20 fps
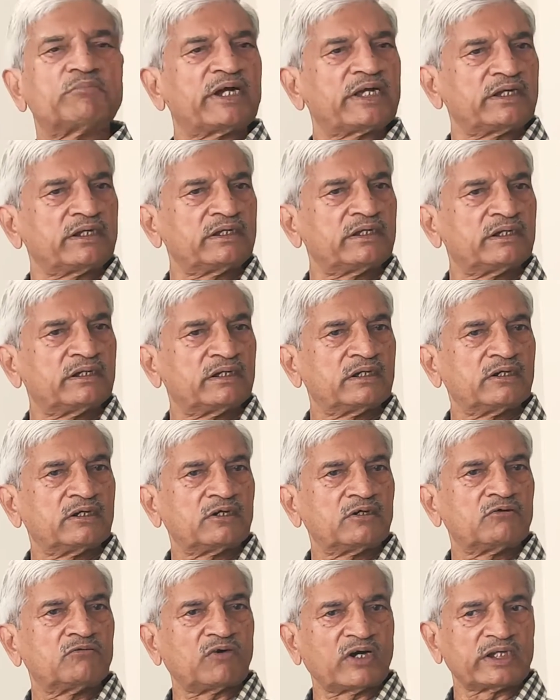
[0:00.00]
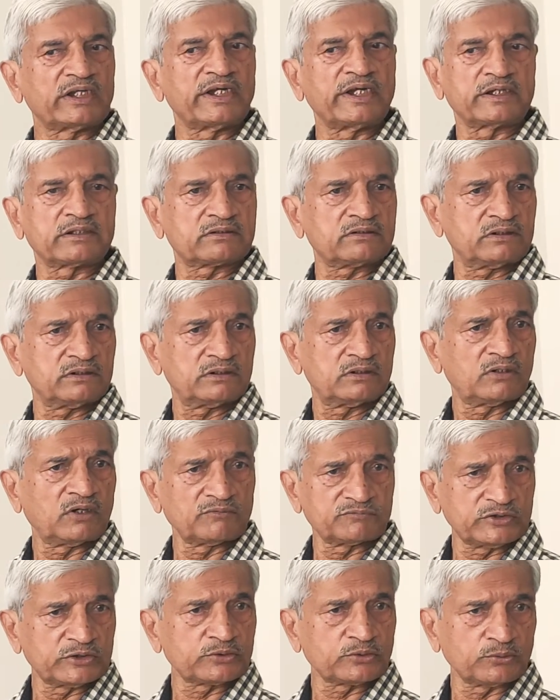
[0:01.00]
by 1/8
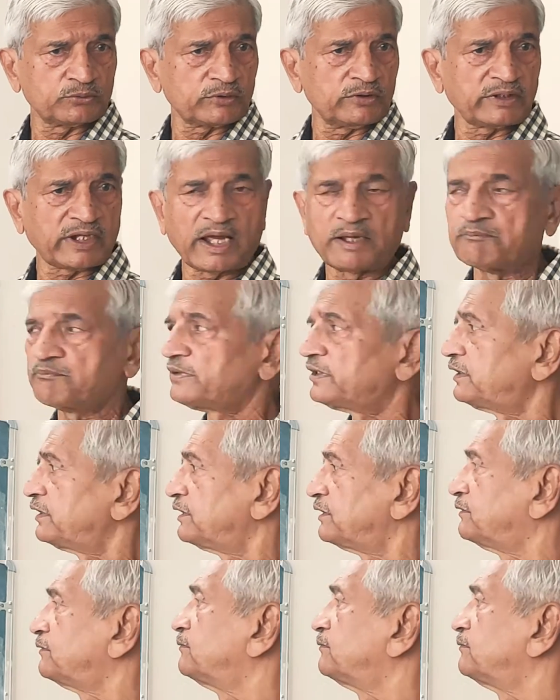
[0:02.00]
of the total time period.